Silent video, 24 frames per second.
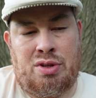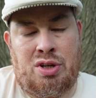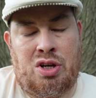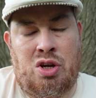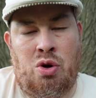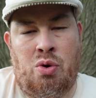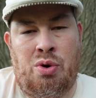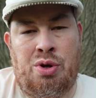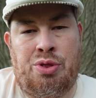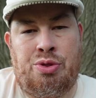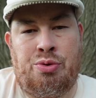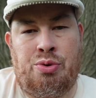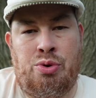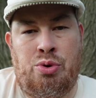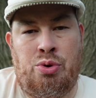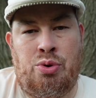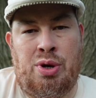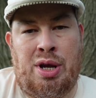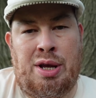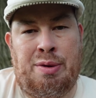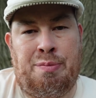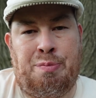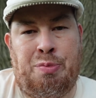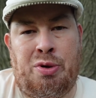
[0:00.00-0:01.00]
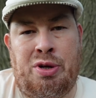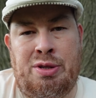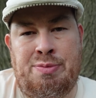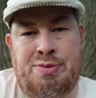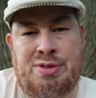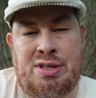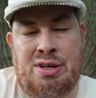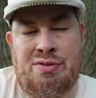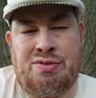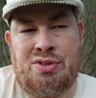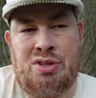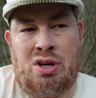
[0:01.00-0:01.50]
going through and putting
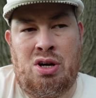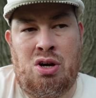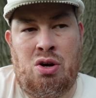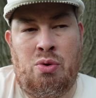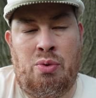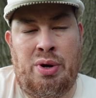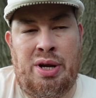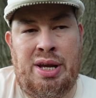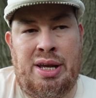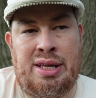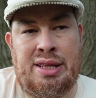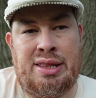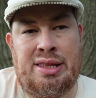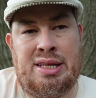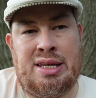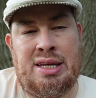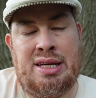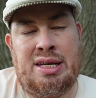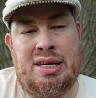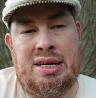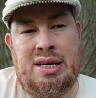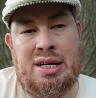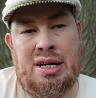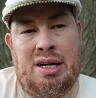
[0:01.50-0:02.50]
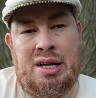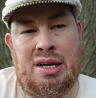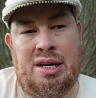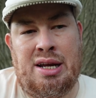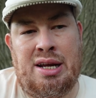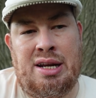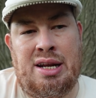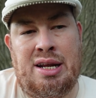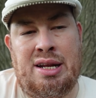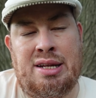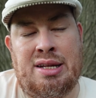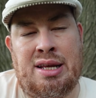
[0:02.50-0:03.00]
themselves in the hallway, the uh,
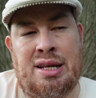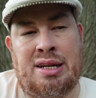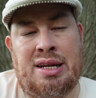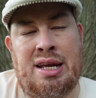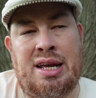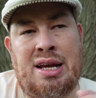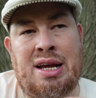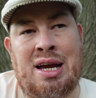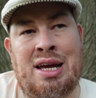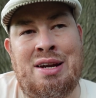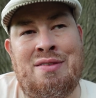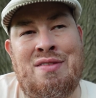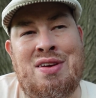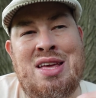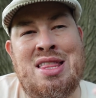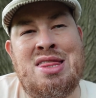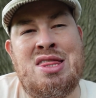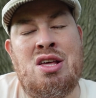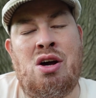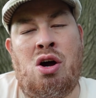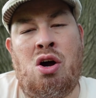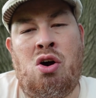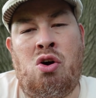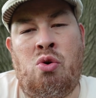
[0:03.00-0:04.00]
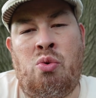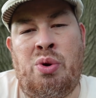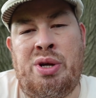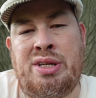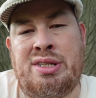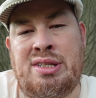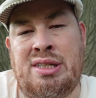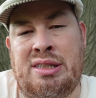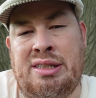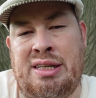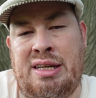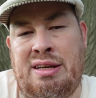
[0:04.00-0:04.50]
in, in that kind of in the hallway
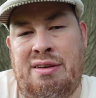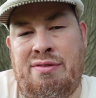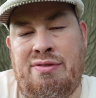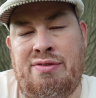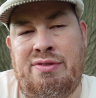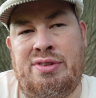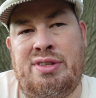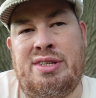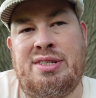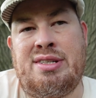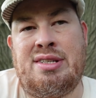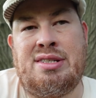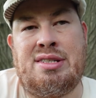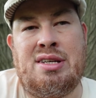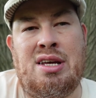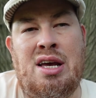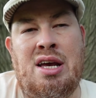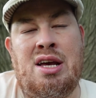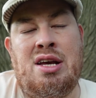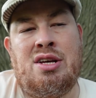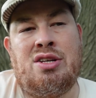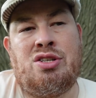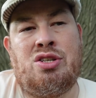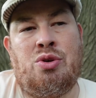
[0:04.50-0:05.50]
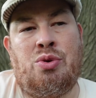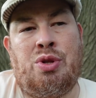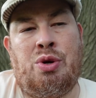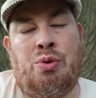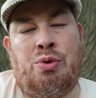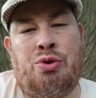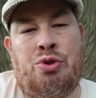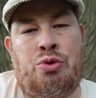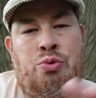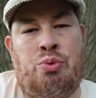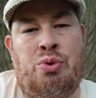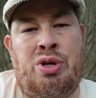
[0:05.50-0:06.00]
to leave. This is so there
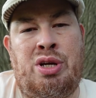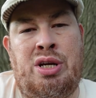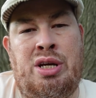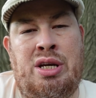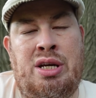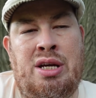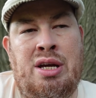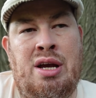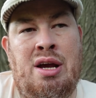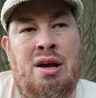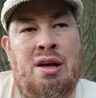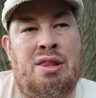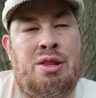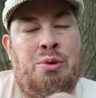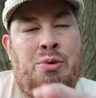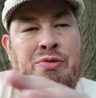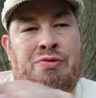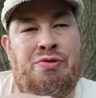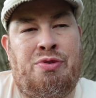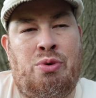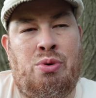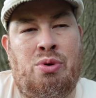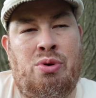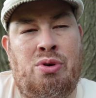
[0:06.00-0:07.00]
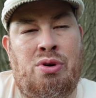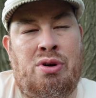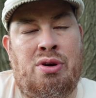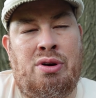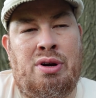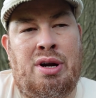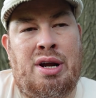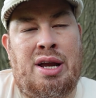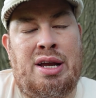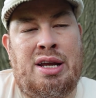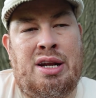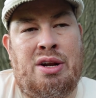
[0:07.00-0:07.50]
were three, there were
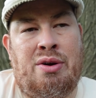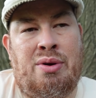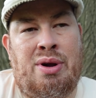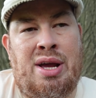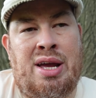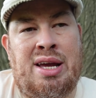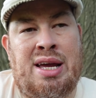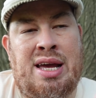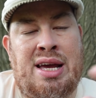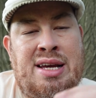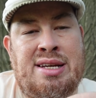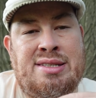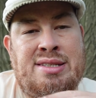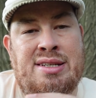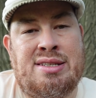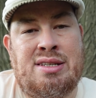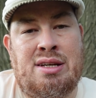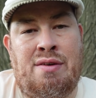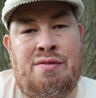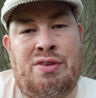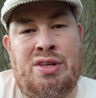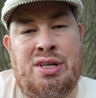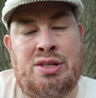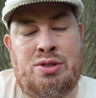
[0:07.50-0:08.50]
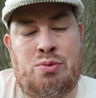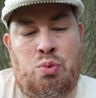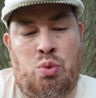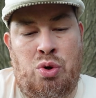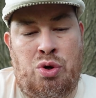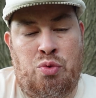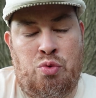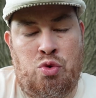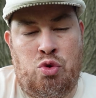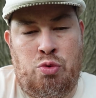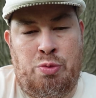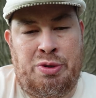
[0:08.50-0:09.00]
four, you know, e exits of this
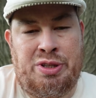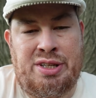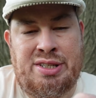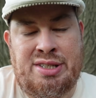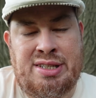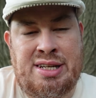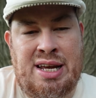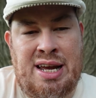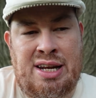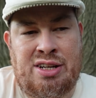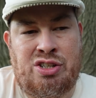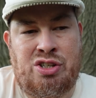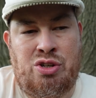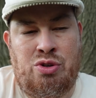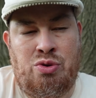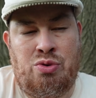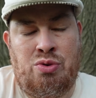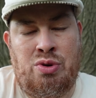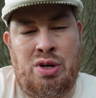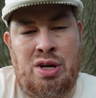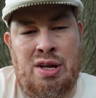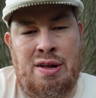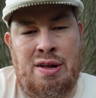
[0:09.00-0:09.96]
one room with a statue.